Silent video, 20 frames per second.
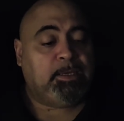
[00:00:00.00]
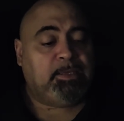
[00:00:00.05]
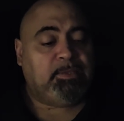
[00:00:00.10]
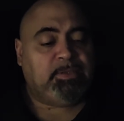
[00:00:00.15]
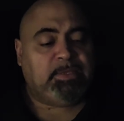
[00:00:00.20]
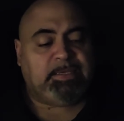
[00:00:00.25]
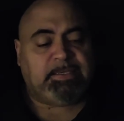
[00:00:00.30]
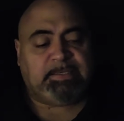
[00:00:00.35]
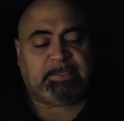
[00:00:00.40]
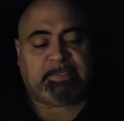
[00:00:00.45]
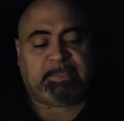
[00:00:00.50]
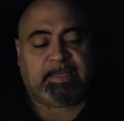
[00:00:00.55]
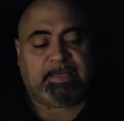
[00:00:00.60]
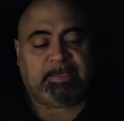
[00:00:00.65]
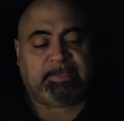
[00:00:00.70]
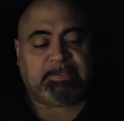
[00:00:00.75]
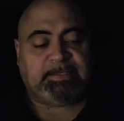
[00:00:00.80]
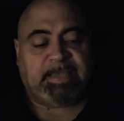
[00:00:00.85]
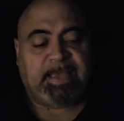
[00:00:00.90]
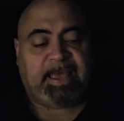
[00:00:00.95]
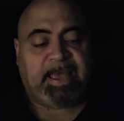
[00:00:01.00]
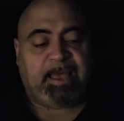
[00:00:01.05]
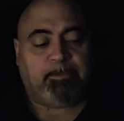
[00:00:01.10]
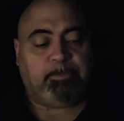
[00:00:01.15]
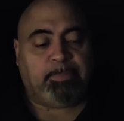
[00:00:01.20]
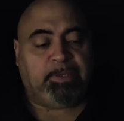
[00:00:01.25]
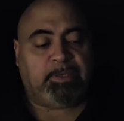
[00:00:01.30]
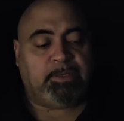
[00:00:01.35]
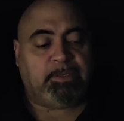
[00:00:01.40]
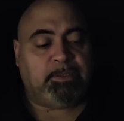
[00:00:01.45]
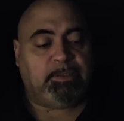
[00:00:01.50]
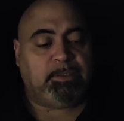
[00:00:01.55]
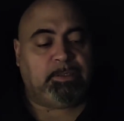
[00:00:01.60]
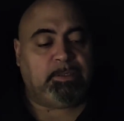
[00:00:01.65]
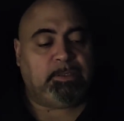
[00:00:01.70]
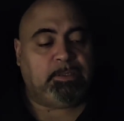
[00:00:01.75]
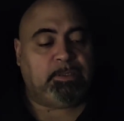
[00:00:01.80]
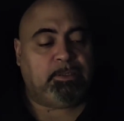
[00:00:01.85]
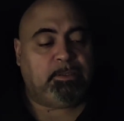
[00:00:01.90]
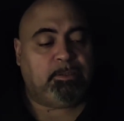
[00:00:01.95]
These things happened
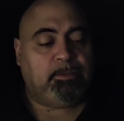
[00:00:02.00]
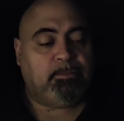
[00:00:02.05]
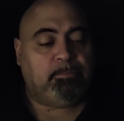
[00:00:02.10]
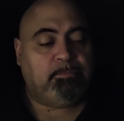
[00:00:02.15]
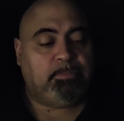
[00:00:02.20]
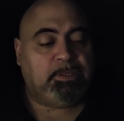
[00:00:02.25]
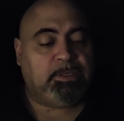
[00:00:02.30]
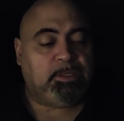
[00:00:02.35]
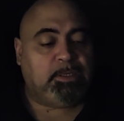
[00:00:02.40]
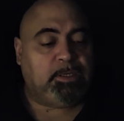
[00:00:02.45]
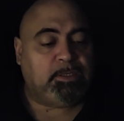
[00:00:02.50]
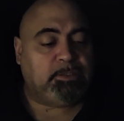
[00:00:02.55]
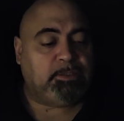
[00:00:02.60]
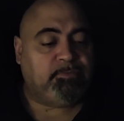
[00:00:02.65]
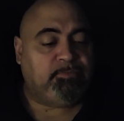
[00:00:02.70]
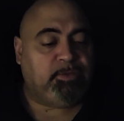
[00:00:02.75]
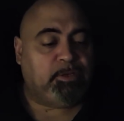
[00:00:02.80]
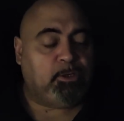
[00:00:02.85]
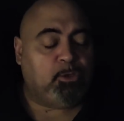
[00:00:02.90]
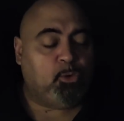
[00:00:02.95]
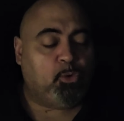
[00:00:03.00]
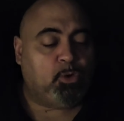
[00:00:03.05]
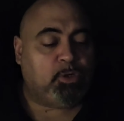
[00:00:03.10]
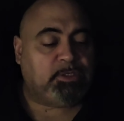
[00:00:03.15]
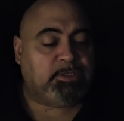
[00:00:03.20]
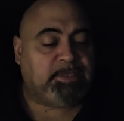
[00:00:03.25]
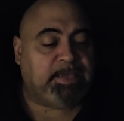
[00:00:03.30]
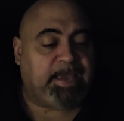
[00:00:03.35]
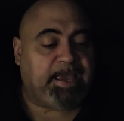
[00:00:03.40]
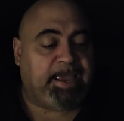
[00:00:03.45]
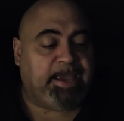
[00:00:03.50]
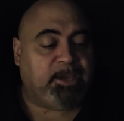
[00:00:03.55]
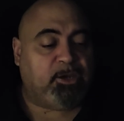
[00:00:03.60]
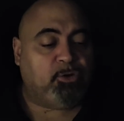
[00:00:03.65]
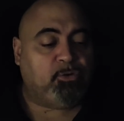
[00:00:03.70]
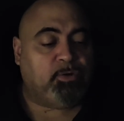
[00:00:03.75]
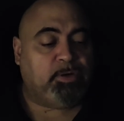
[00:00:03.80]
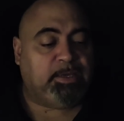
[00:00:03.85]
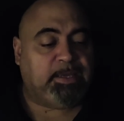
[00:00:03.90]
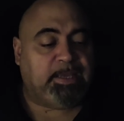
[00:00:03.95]
because of the Lord's
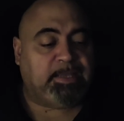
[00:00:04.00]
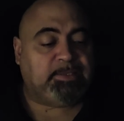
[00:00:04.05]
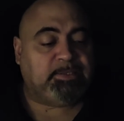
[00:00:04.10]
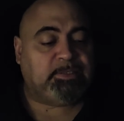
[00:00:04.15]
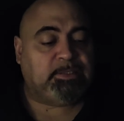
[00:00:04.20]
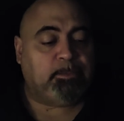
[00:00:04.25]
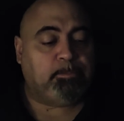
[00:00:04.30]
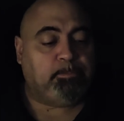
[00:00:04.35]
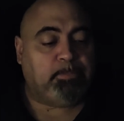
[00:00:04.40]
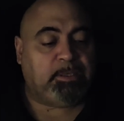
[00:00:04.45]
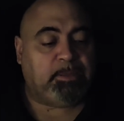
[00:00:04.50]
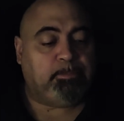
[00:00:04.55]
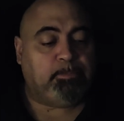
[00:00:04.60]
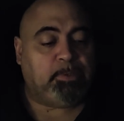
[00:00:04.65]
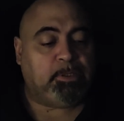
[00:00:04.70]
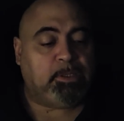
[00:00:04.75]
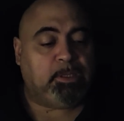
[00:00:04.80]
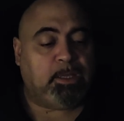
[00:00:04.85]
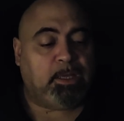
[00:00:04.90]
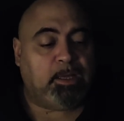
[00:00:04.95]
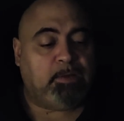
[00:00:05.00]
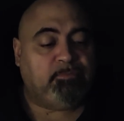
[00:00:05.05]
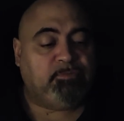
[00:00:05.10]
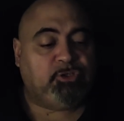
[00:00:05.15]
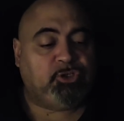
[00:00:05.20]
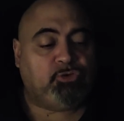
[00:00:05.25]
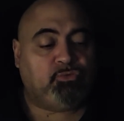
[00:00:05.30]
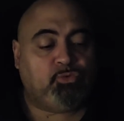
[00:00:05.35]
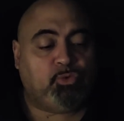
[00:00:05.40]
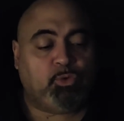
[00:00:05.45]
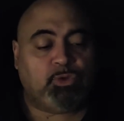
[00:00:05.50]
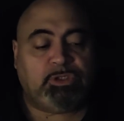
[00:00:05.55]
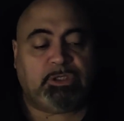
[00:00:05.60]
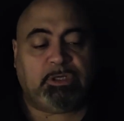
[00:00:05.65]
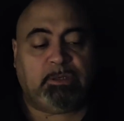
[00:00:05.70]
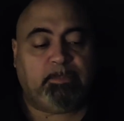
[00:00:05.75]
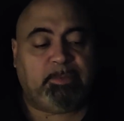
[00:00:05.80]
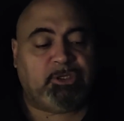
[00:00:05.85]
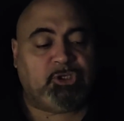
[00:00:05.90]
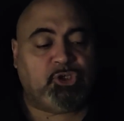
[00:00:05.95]
anger against the people of
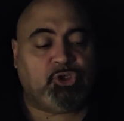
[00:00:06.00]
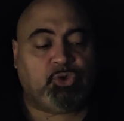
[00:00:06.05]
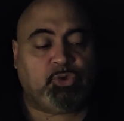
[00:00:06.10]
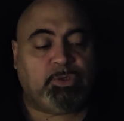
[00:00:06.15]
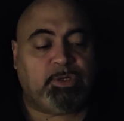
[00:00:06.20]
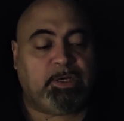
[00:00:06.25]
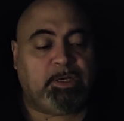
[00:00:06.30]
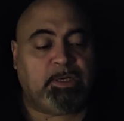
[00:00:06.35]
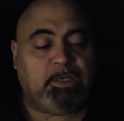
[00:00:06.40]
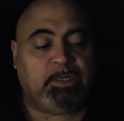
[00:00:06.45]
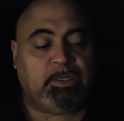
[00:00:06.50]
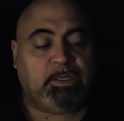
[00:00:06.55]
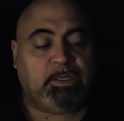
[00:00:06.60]
Jerusalem and Judah,